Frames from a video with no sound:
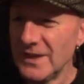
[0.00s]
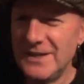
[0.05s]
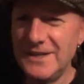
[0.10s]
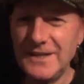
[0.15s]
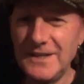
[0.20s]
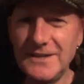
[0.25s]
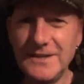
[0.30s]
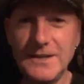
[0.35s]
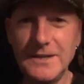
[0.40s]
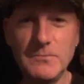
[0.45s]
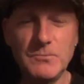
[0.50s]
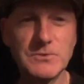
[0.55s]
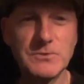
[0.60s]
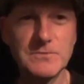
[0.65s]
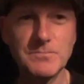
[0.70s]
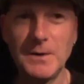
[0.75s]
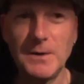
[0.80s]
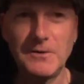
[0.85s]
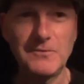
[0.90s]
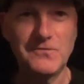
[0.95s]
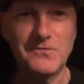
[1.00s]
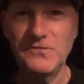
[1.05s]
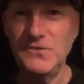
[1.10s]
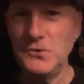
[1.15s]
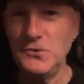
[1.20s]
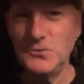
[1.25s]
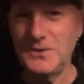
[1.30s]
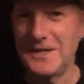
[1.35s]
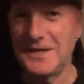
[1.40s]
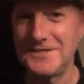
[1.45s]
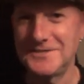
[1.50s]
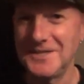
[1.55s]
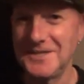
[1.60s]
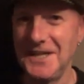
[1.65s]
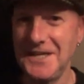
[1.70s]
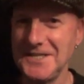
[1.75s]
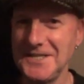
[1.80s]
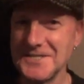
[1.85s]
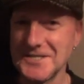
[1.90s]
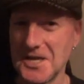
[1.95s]
And then it was about a few days
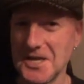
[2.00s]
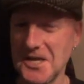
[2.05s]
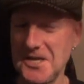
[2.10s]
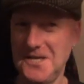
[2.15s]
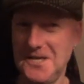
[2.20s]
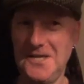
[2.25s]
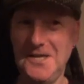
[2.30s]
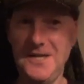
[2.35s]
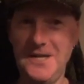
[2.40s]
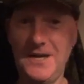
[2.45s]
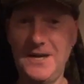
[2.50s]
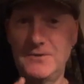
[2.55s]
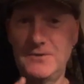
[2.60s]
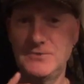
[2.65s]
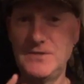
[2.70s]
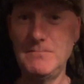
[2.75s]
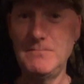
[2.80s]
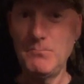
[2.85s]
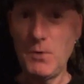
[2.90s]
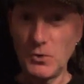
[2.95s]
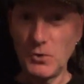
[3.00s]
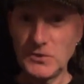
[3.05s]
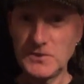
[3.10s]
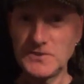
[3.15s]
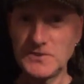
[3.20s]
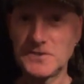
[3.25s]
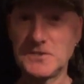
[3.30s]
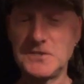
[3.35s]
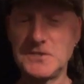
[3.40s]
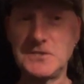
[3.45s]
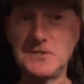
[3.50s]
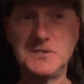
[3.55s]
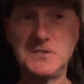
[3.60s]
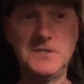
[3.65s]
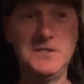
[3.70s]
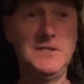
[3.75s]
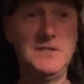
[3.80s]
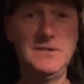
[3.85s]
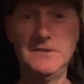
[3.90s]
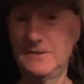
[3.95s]
later, I was in
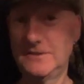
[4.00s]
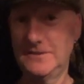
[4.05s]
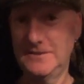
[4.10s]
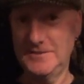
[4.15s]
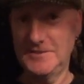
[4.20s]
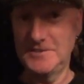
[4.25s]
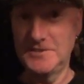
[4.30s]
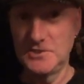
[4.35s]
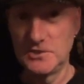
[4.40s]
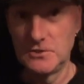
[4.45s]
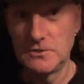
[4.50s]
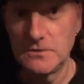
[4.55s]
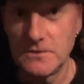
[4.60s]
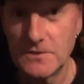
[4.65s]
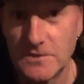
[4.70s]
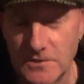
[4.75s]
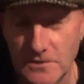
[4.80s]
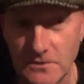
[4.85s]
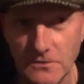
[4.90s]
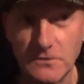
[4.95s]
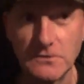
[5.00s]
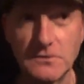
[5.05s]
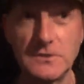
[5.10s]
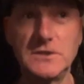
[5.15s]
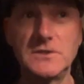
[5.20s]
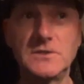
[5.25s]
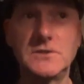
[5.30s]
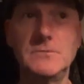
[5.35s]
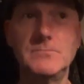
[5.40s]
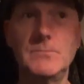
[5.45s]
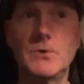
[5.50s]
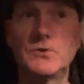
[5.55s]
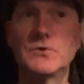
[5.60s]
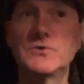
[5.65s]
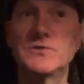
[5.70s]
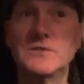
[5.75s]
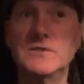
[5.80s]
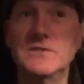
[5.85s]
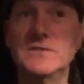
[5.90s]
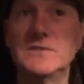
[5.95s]
Morrison's. And this is another story too,
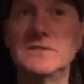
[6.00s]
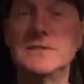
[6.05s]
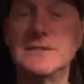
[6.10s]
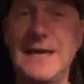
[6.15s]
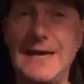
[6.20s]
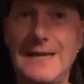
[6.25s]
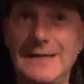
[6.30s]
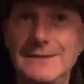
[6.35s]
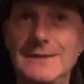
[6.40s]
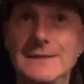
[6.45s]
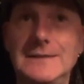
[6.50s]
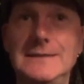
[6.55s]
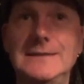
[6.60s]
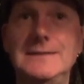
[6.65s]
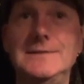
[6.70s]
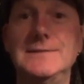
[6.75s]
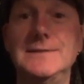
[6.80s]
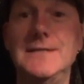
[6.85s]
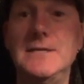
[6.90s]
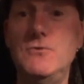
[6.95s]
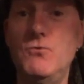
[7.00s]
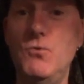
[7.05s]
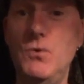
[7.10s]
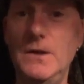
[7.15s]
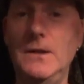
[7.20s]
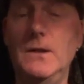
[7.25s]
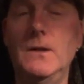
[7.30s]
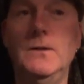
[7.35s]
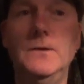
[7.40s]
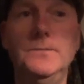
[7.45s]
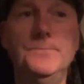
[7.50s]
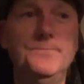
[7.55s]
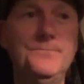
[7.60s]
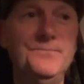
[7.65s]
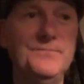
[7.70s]
Morrison's and Aldi's in Rhyl.